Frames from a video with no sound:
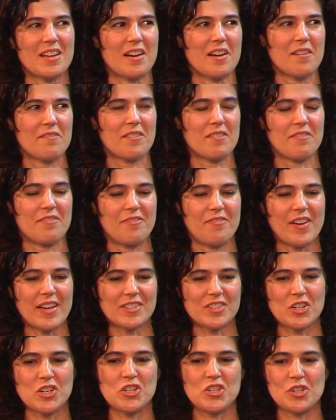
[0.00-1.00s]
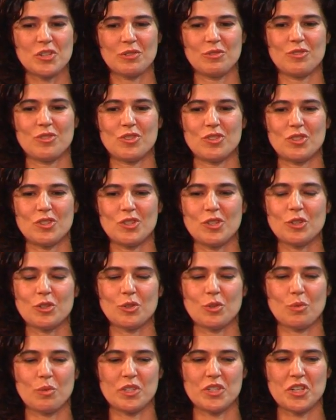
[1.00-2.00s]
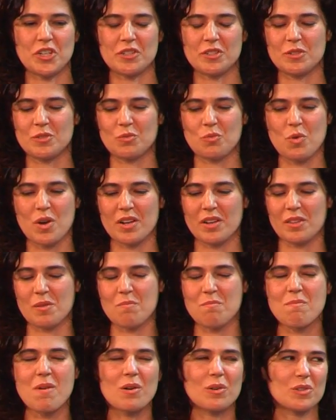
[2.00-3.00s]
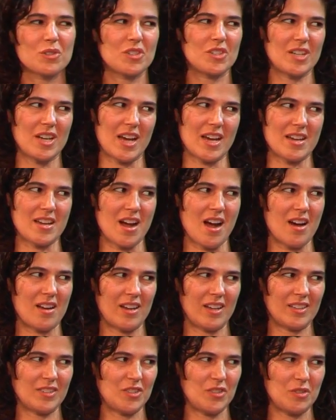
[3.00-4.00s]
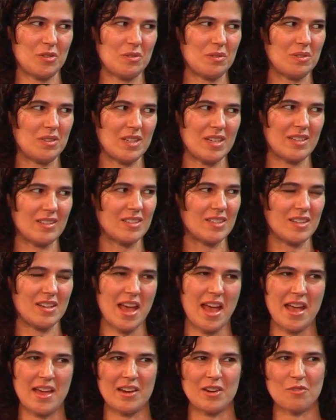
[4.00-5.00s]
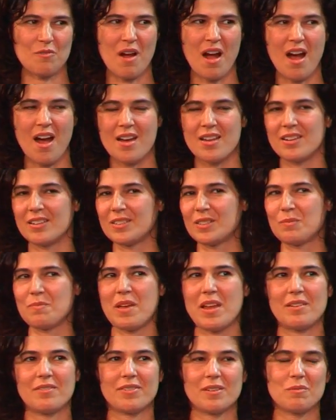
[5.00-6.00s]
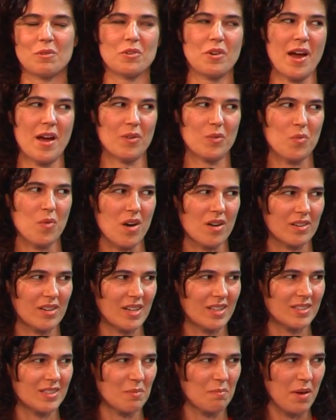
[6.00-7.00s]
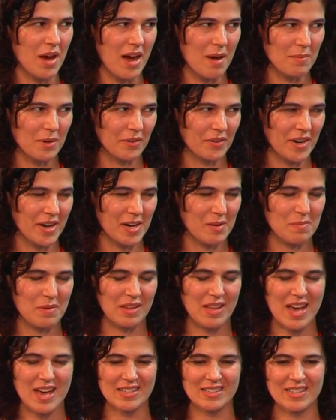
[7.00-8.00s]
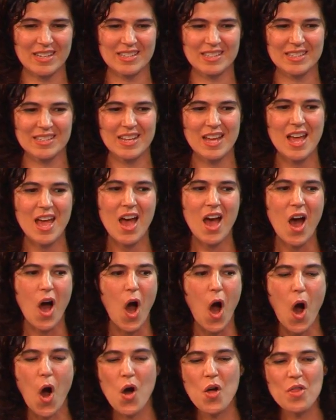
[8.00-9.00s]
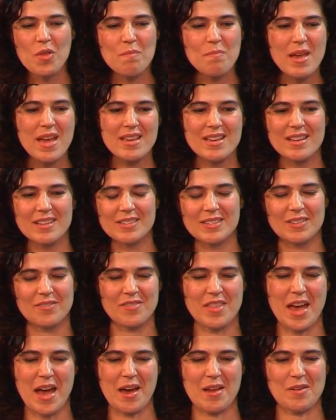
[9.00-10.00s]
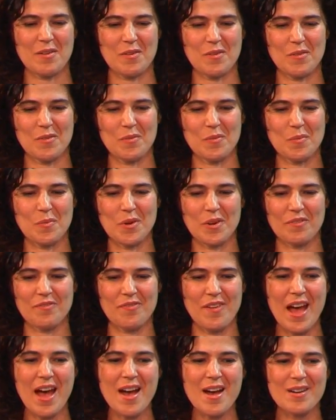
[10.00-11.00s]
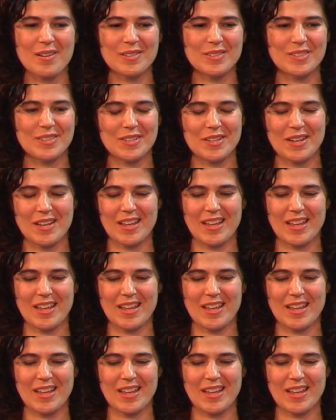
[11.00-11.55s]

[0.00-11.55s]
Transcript: of fesenjoun stew, which is one of the most iconic stews eaten today in Iran. It's made from ground walnuts and pomegranate molasses. All the makings of that were found